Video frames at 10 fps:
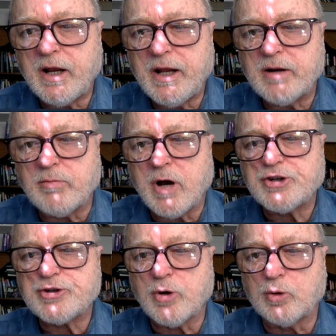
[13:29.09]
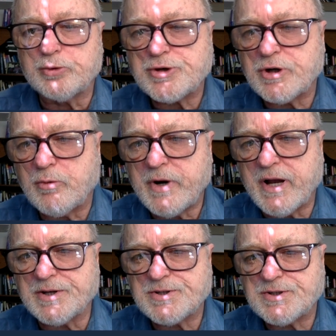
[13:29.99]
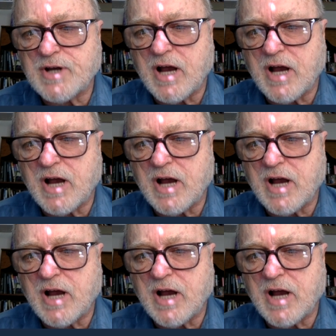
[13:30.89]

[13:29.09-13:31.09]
in my shoulders and wrists.